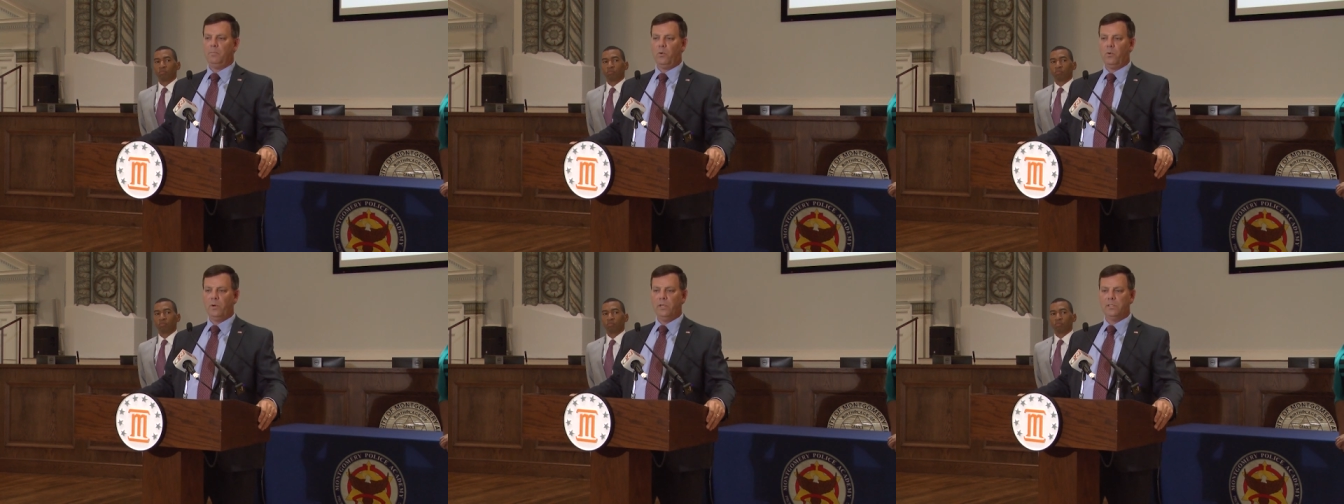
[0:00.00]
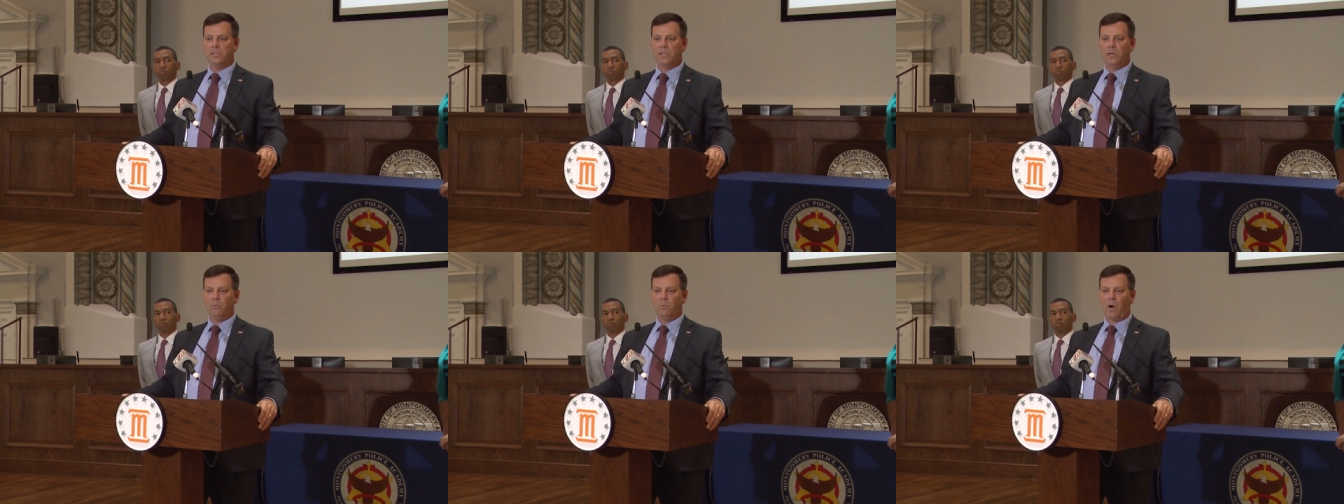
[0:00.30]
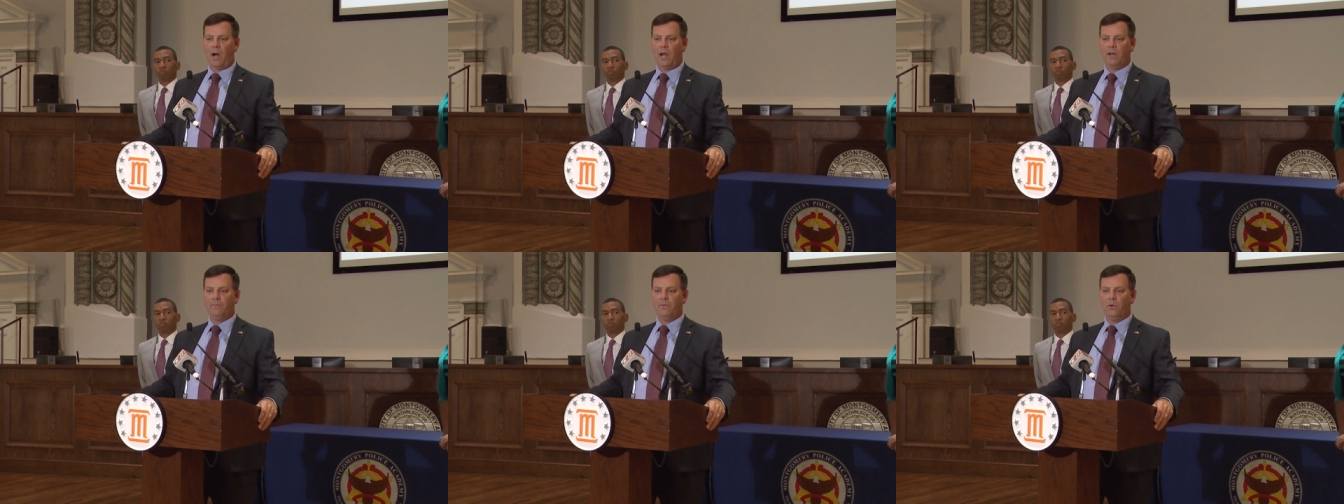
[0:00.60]
points a
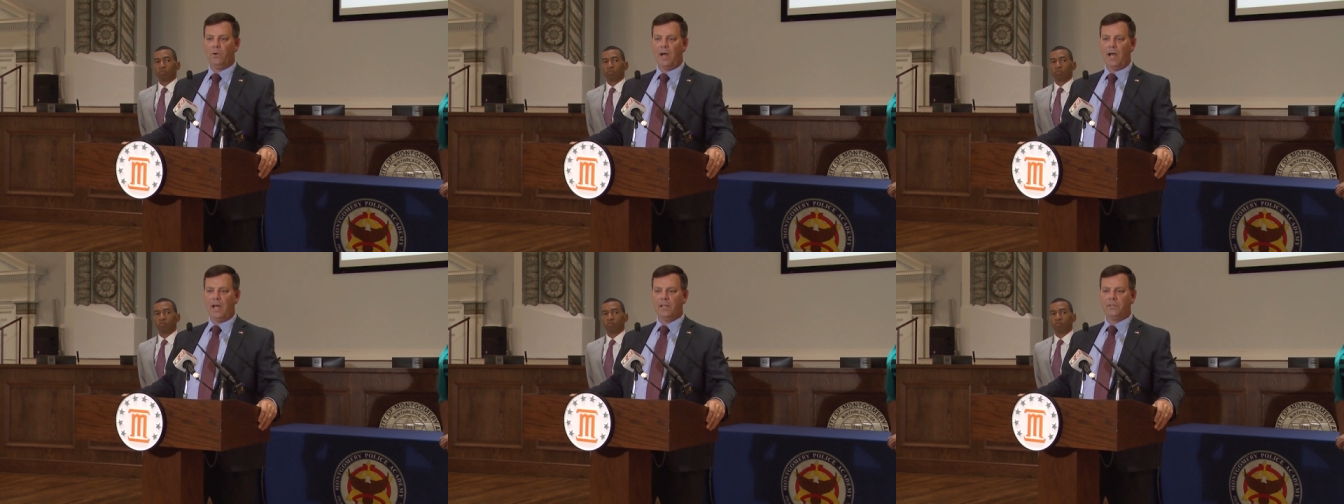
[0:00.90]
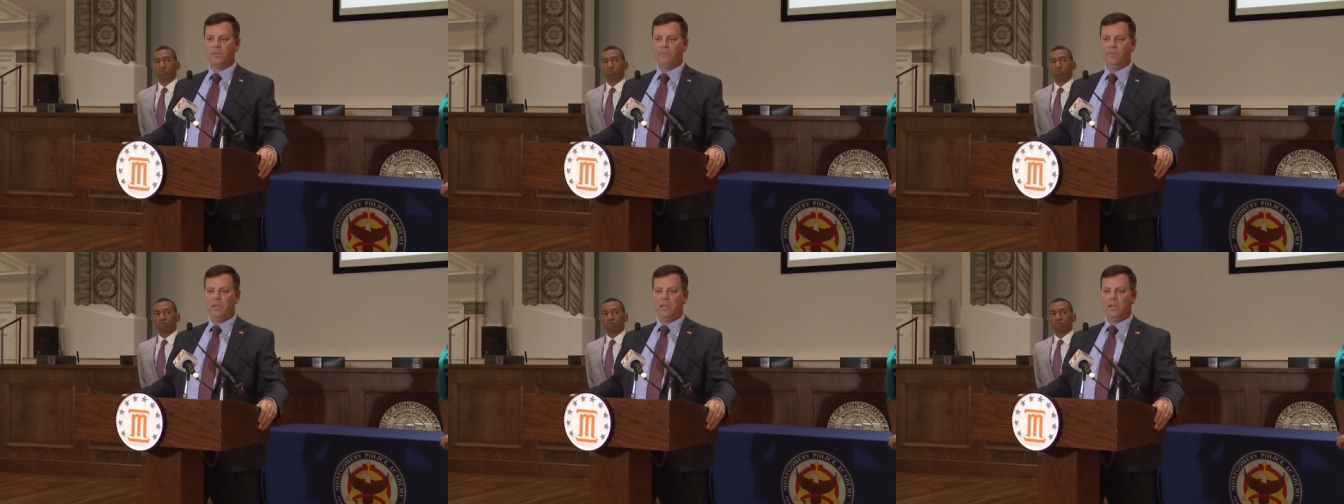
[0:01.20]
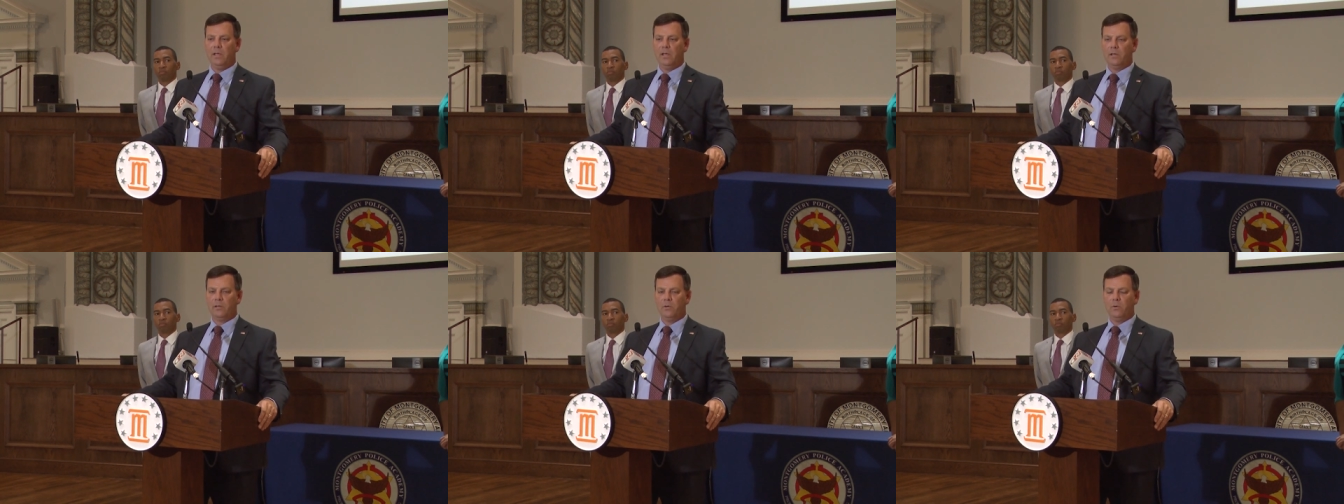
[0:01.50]
rifle at the
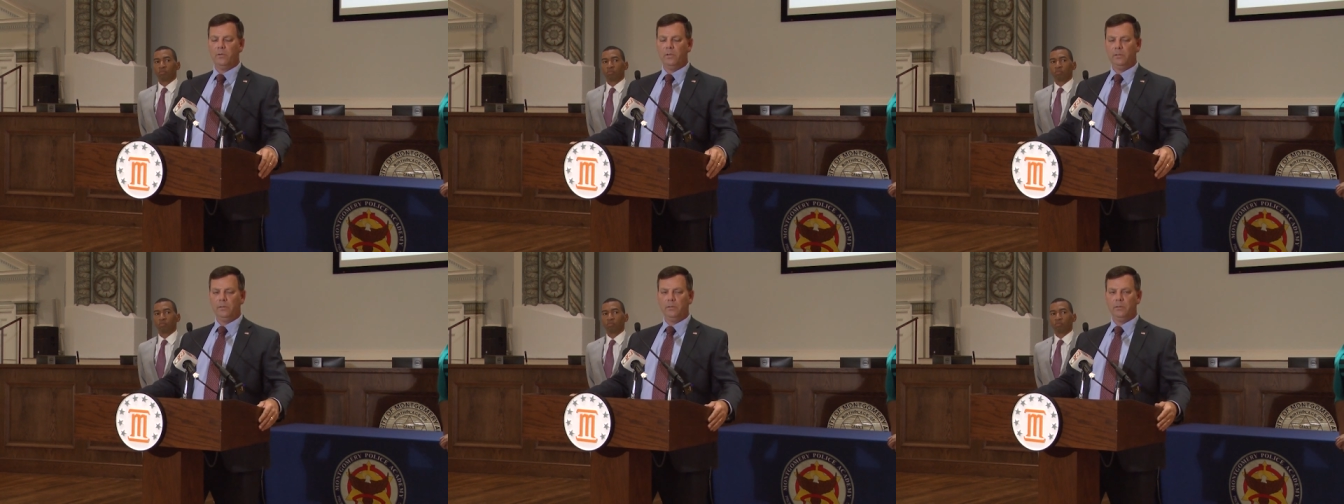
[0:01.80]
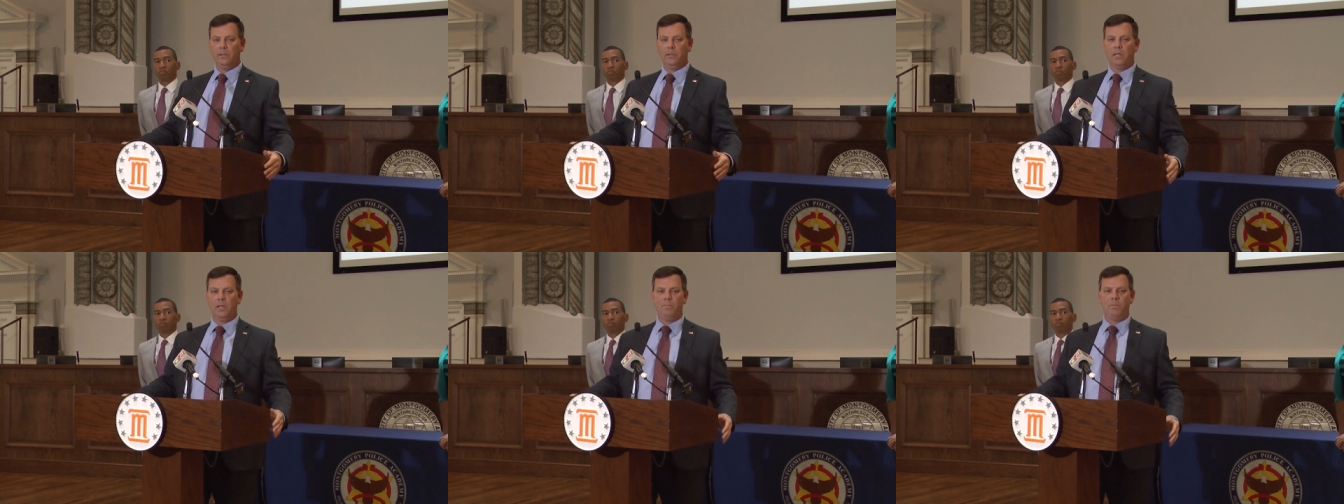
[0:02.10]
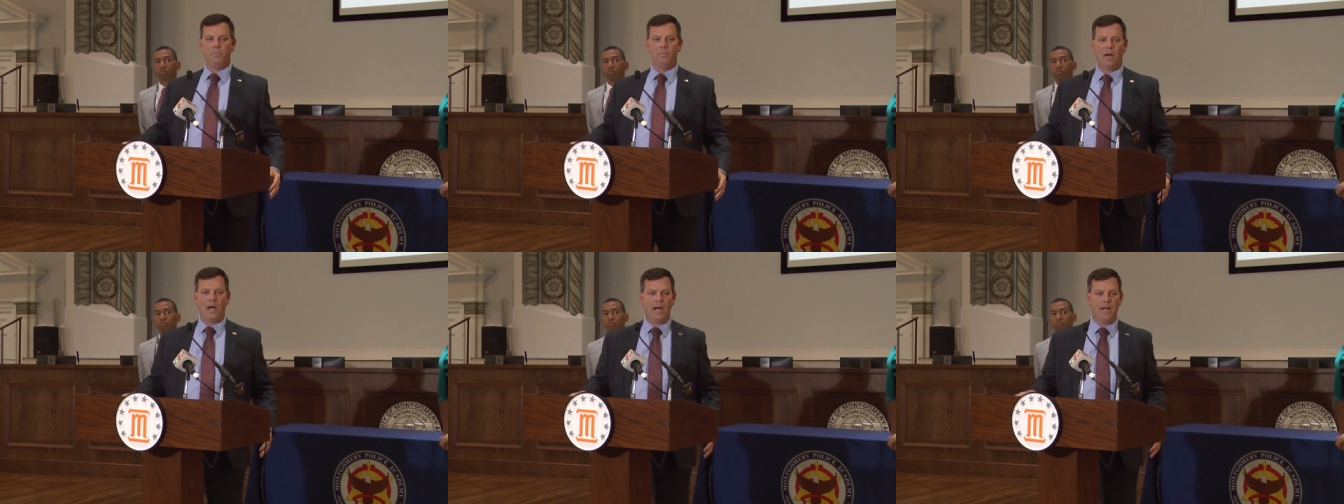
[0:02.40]
vehicle, and keep
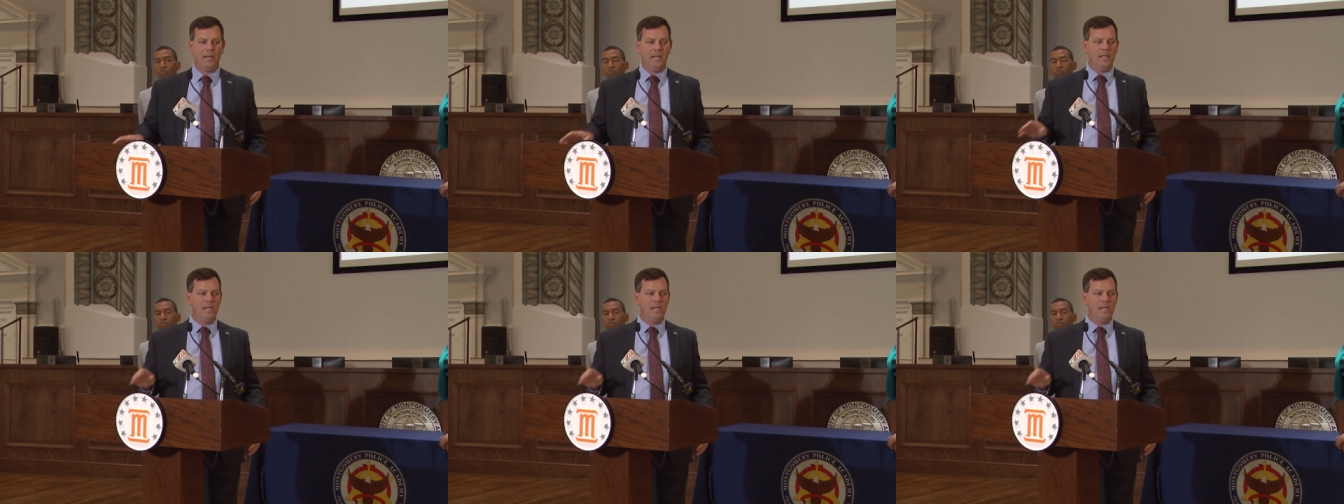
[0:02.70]
in mind,